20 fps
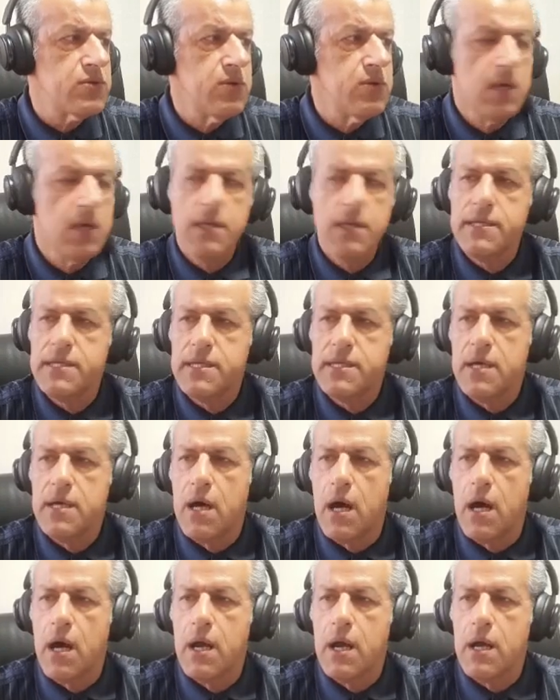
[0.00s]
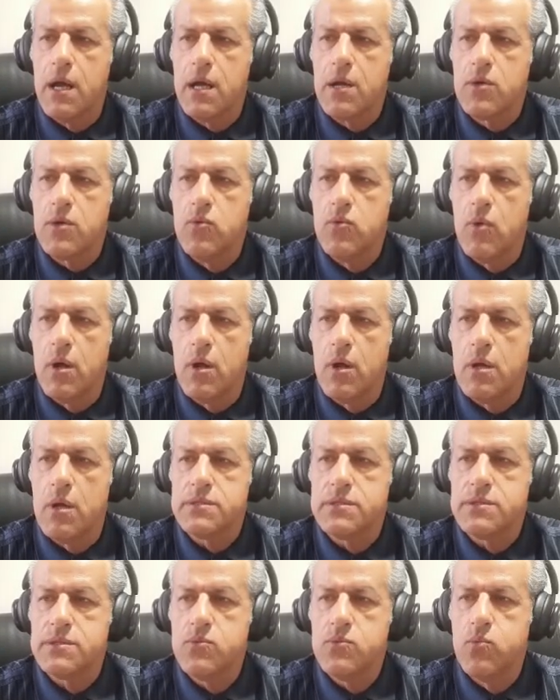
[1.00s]
TR equals
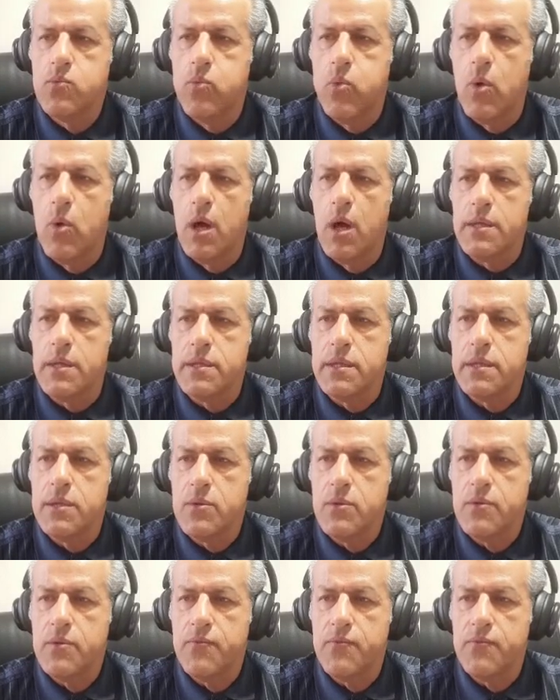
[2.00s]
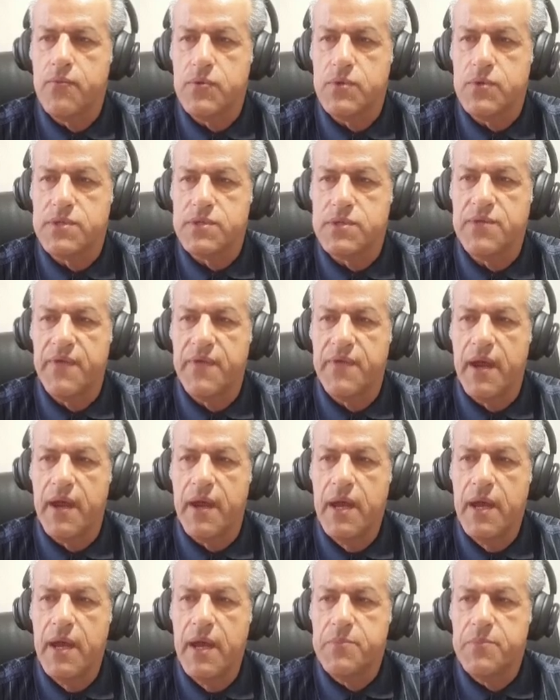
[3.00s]
1. You see that
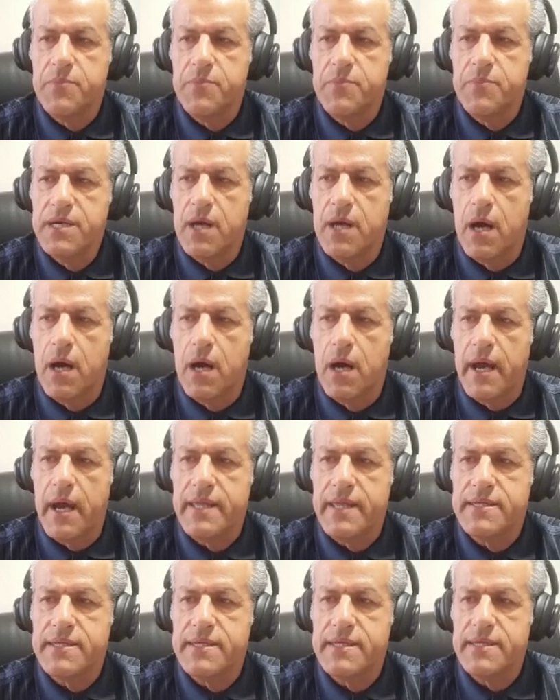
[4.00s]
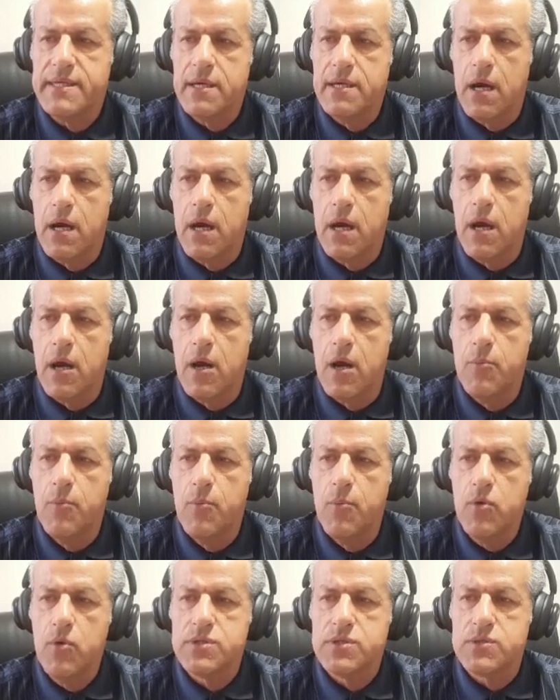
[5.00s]
PR and TR are both
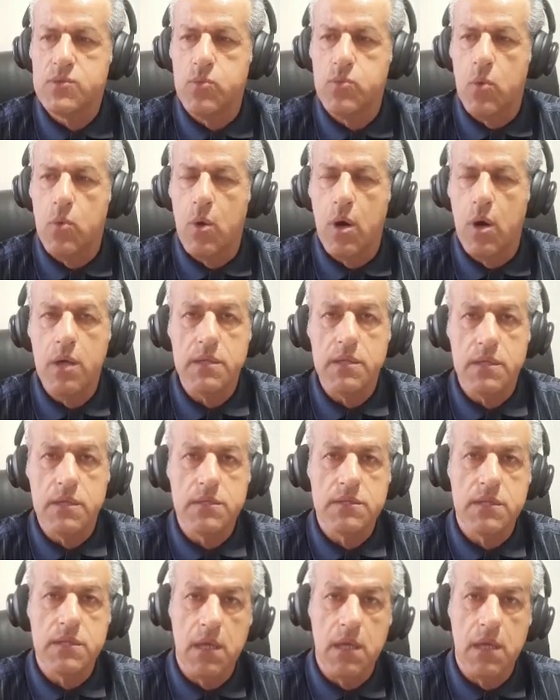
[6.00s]
1 is the